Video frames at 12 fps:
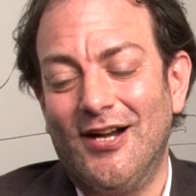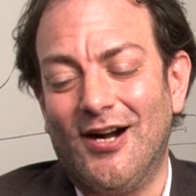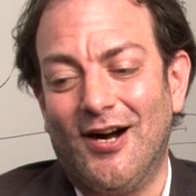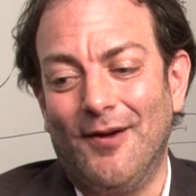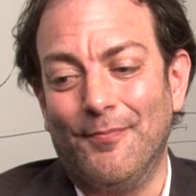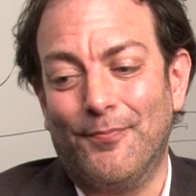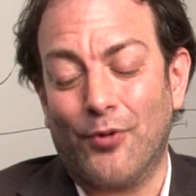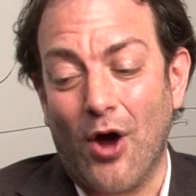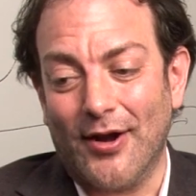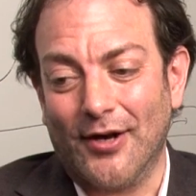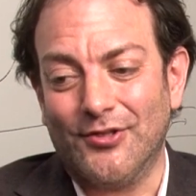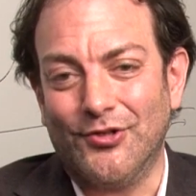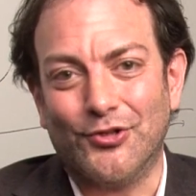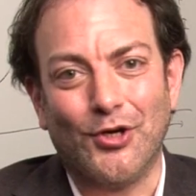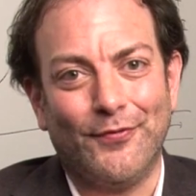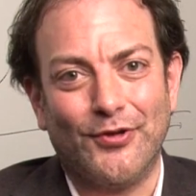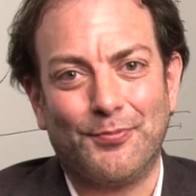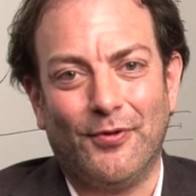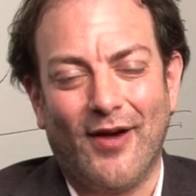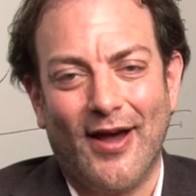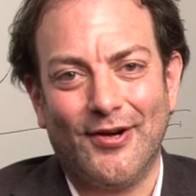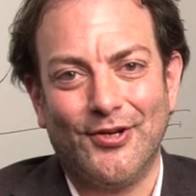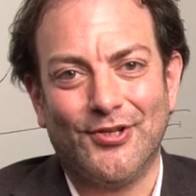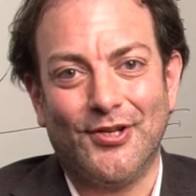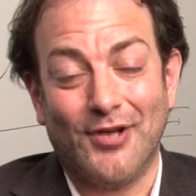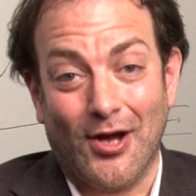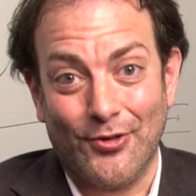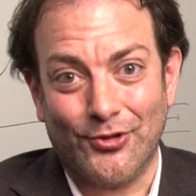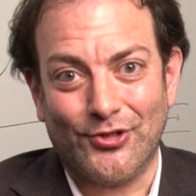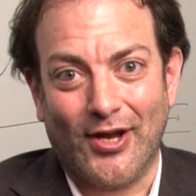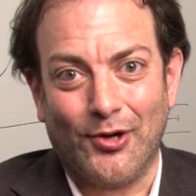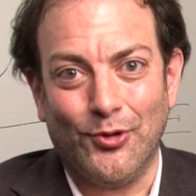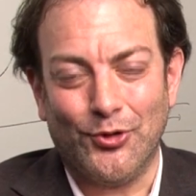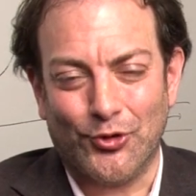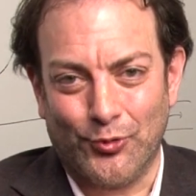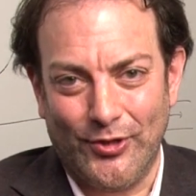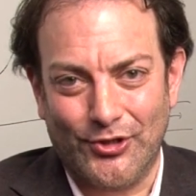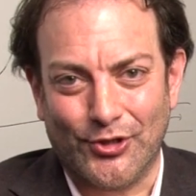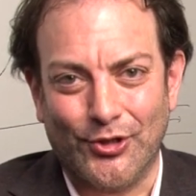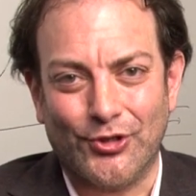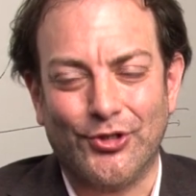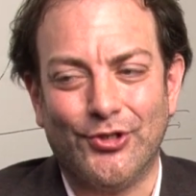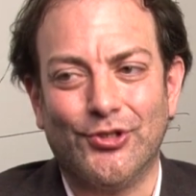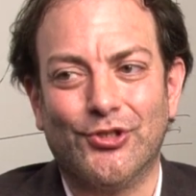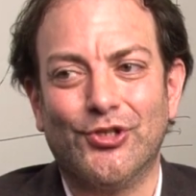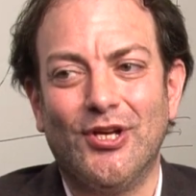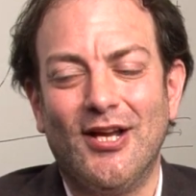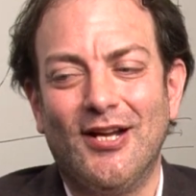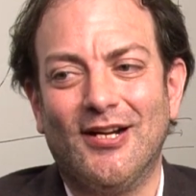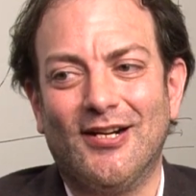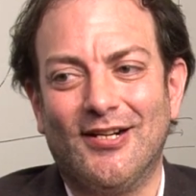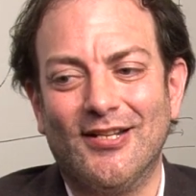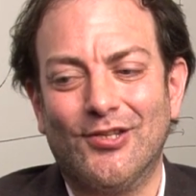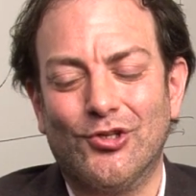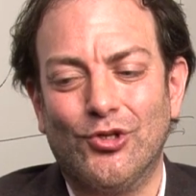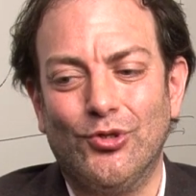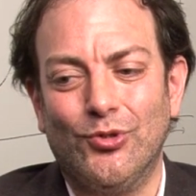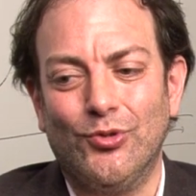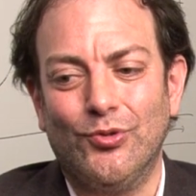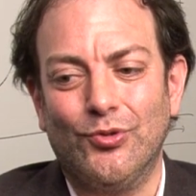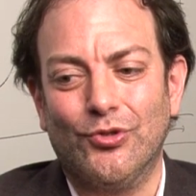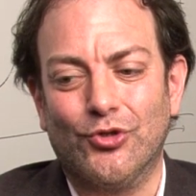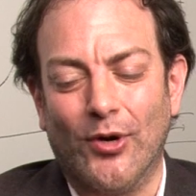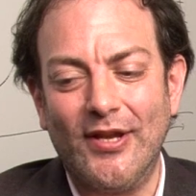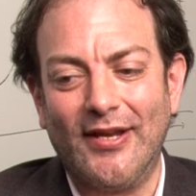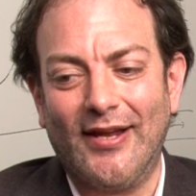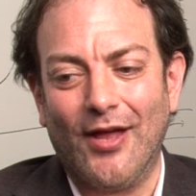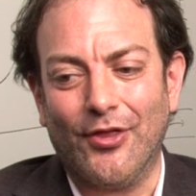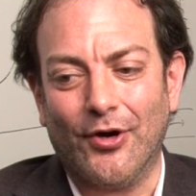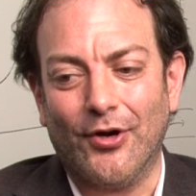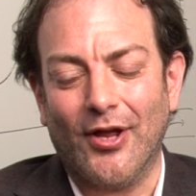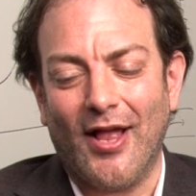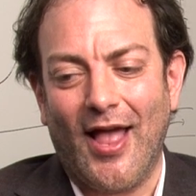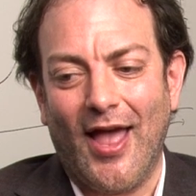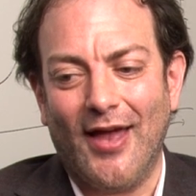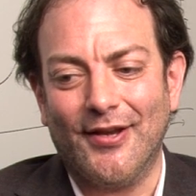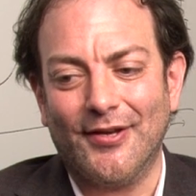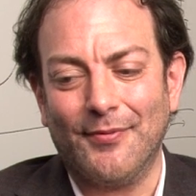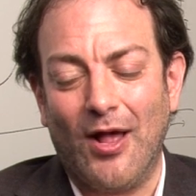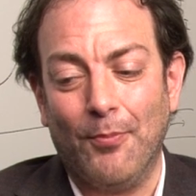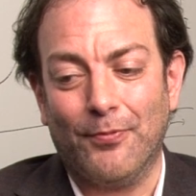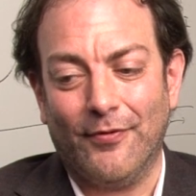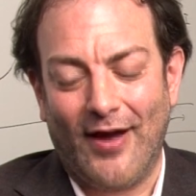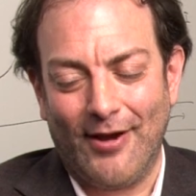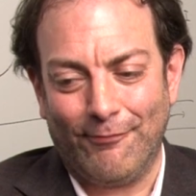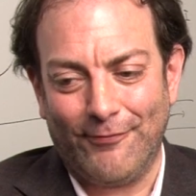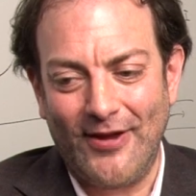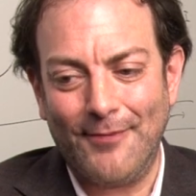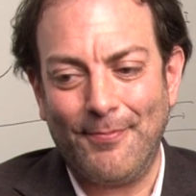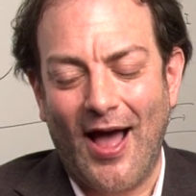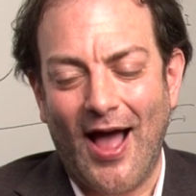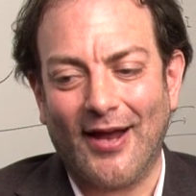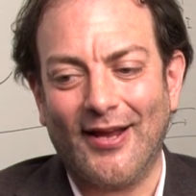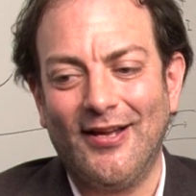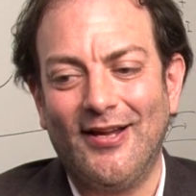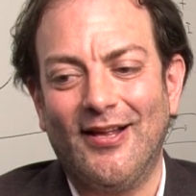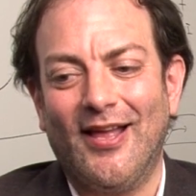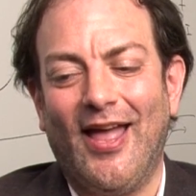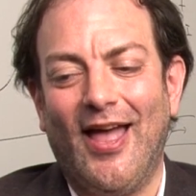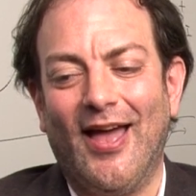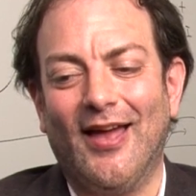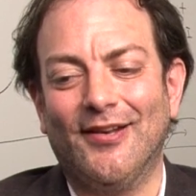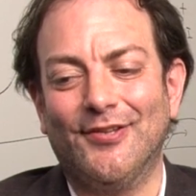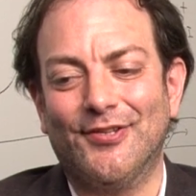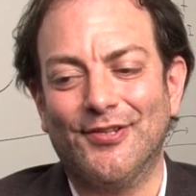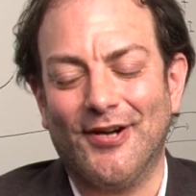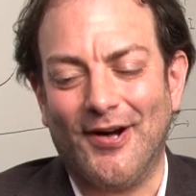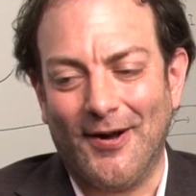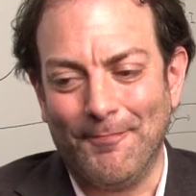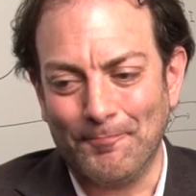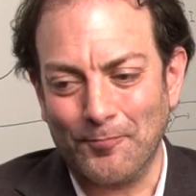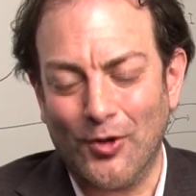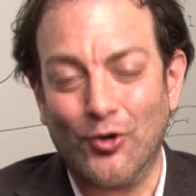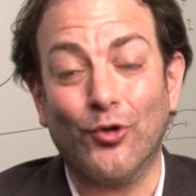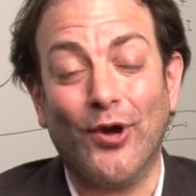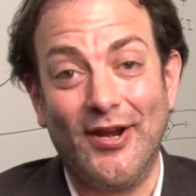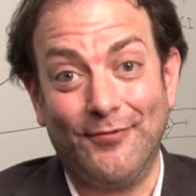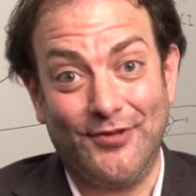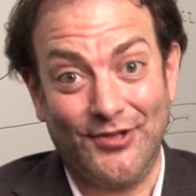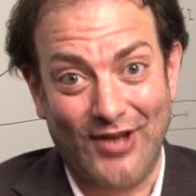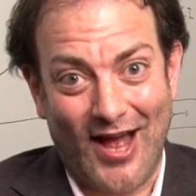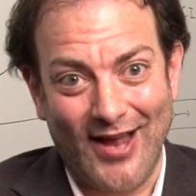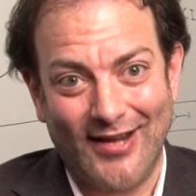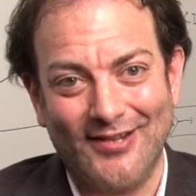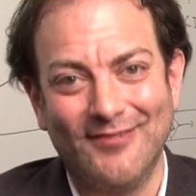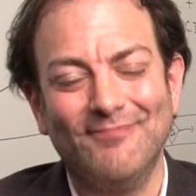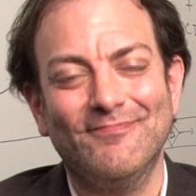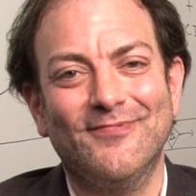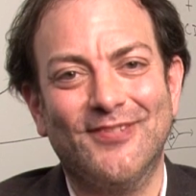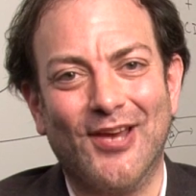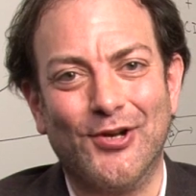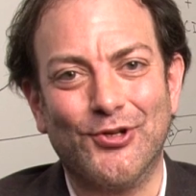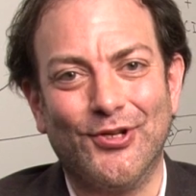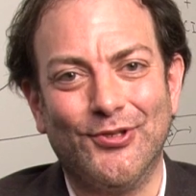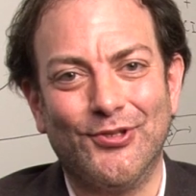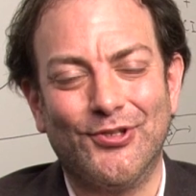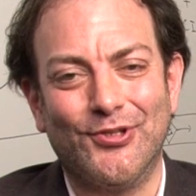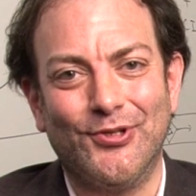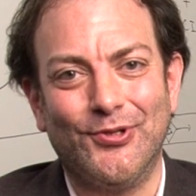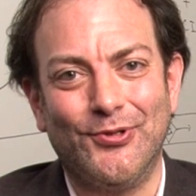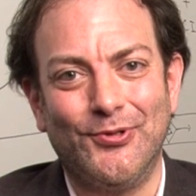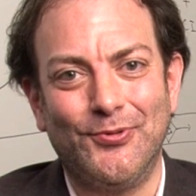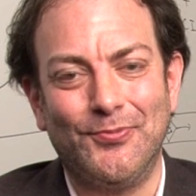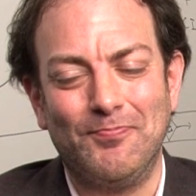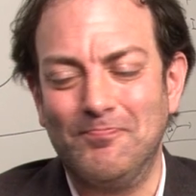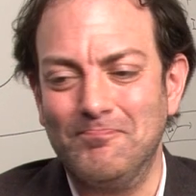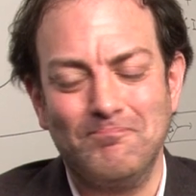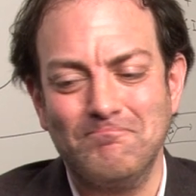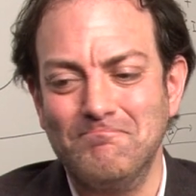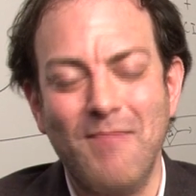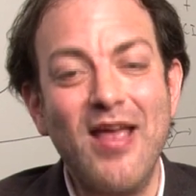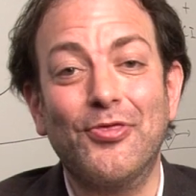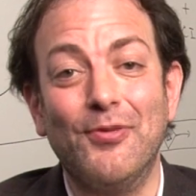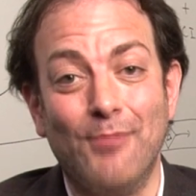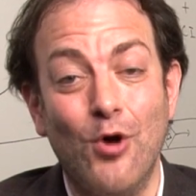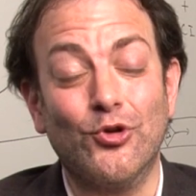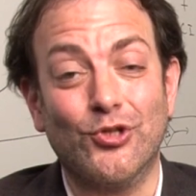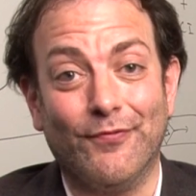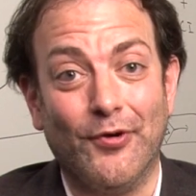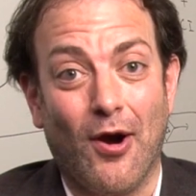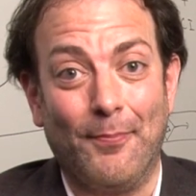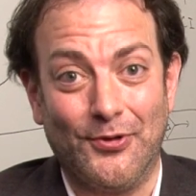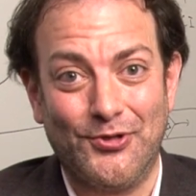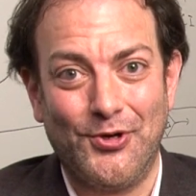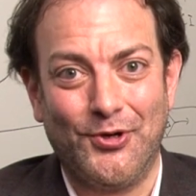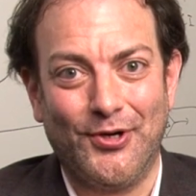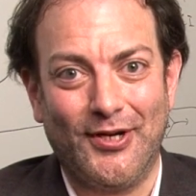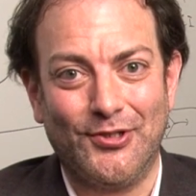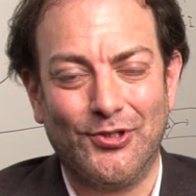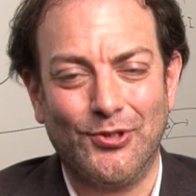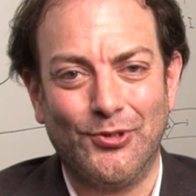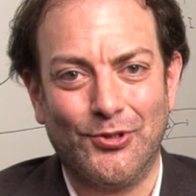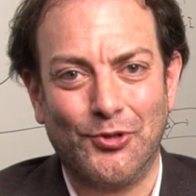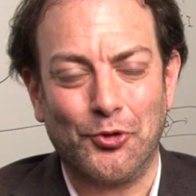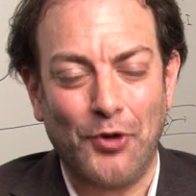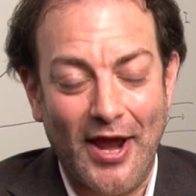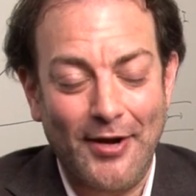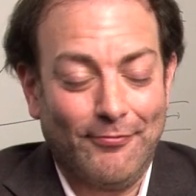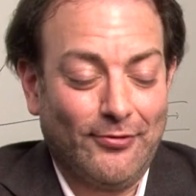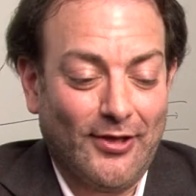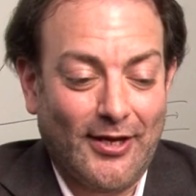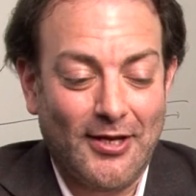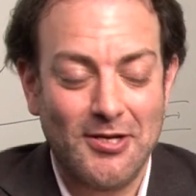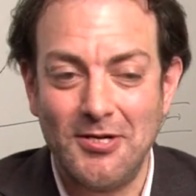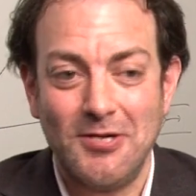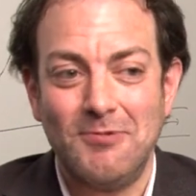um, product and service providers, and to other stakeholders, researchers, to join together and help provide feedback and um, creative design sessions to make the most of an opportunity to creatively